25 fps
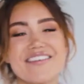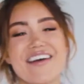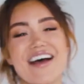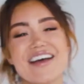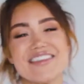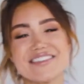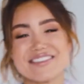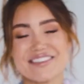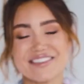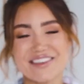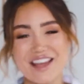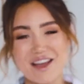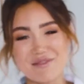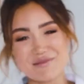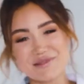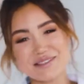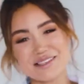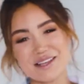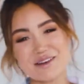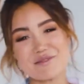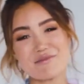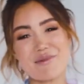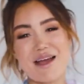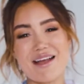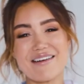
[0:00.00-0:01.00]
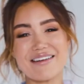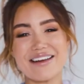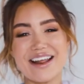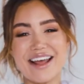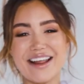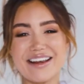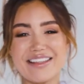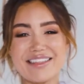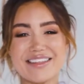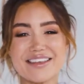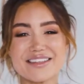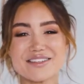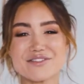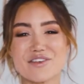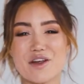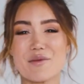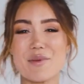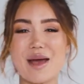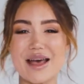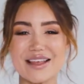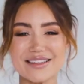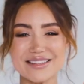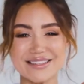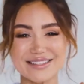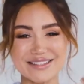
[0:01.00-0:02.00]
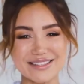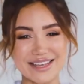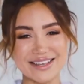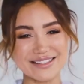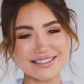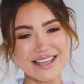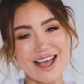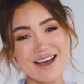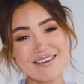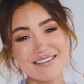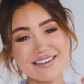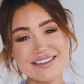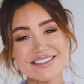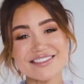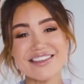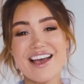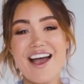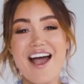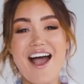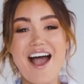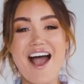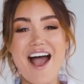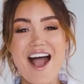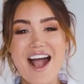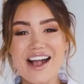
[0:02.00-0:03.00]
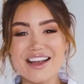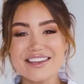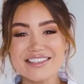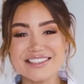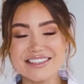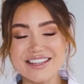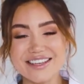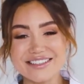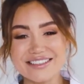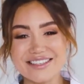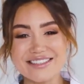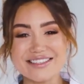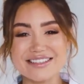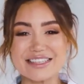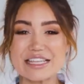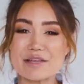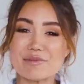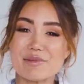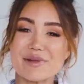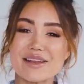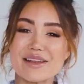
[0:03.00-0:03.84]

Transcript: right, so now I'm just gonna marinate in this for about 6 hours. I actually like to sleep